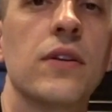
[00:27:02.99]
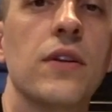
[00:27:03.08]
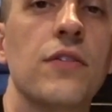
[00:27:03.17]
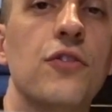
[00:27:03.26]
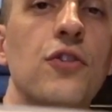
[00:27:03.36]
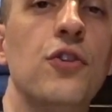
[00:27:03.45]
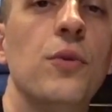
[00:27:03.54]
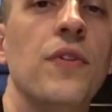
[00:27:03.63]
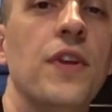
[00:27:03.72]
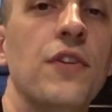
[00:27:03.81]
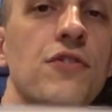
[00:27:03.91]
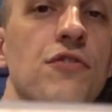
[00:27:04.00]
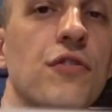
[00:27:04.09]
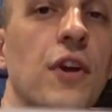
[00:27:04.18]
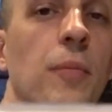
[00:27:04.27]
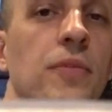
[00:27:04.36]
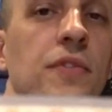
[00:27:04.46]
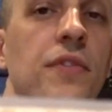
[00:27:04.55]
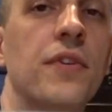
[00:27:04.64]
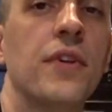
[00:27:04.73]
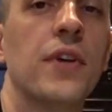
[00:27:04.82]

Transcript: it's two of these strips